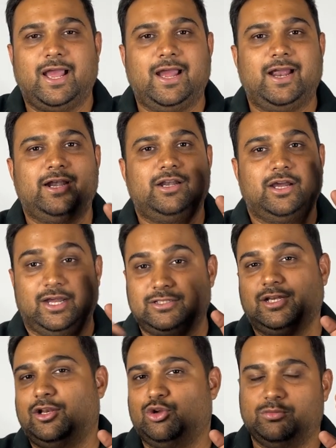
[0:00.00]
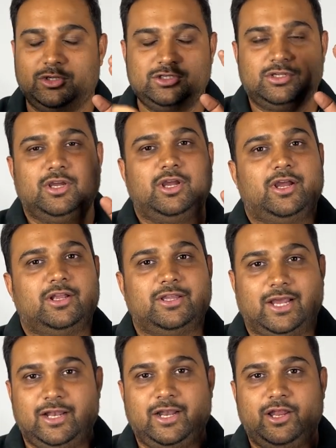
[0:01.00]
and ANSI lumens,
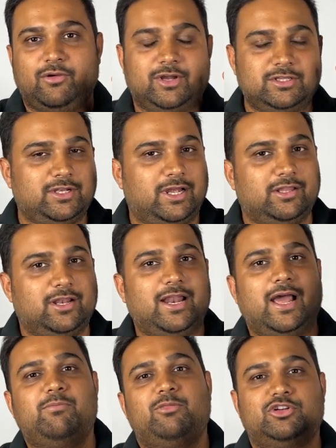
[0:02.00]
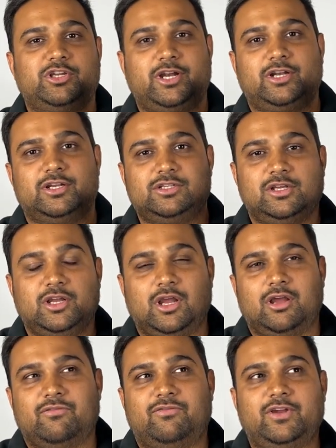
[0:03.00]
the LED ones, and the lamp projectors
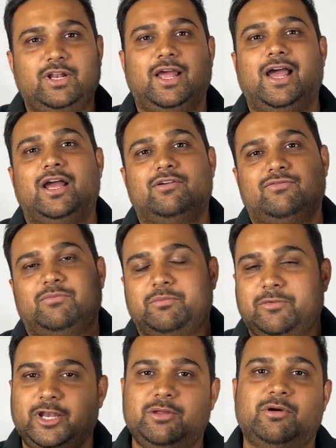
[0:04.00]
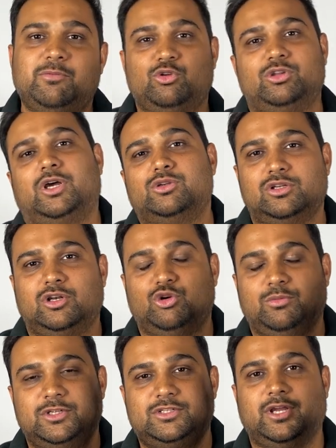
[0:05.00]
will have minimum 2000
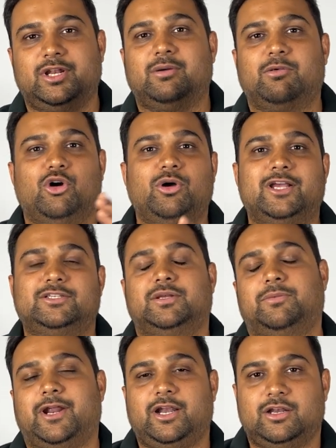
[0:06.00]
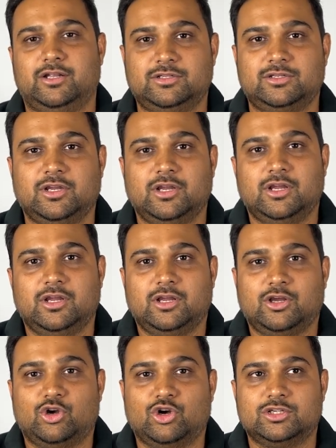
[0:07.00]
lumens and above as the brightness,
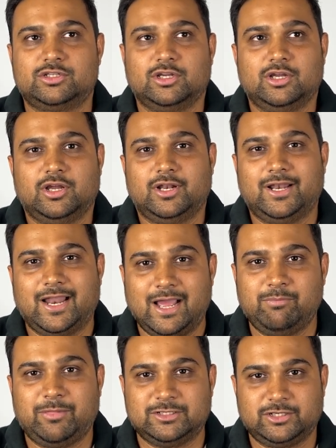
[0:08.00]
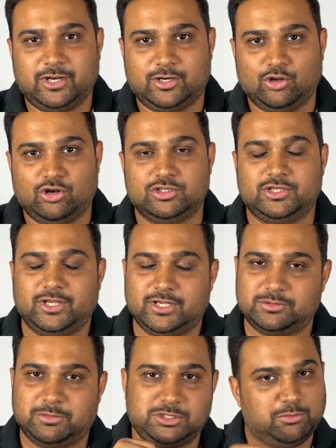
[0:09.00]
because lamp as a technology
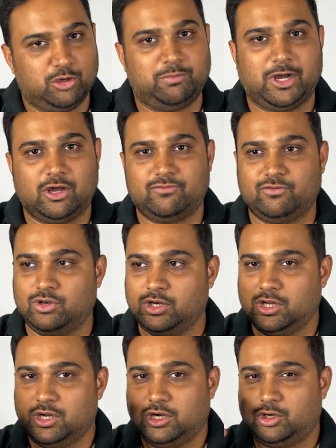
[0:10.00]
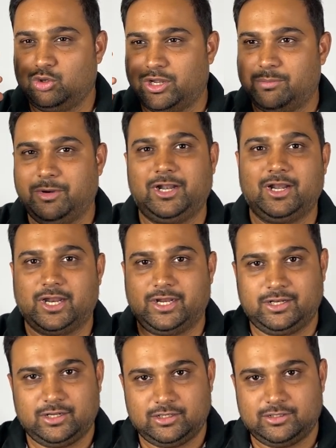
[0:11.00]
is much more powerful to emit
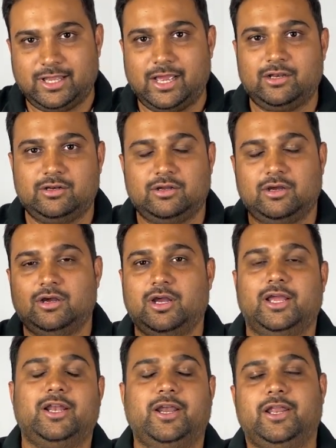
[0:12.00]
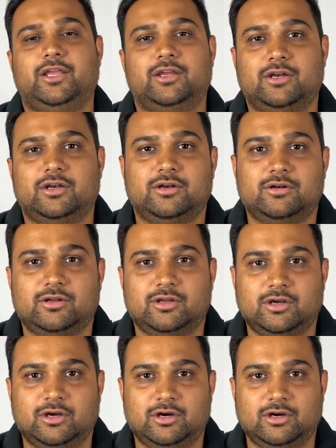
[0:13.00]
light than a LED
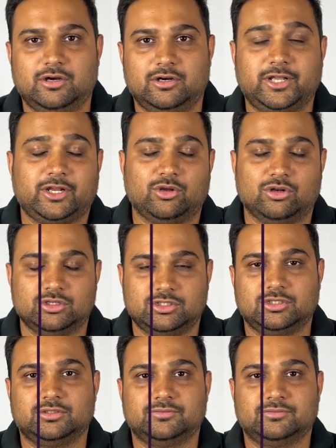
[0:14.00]
technology.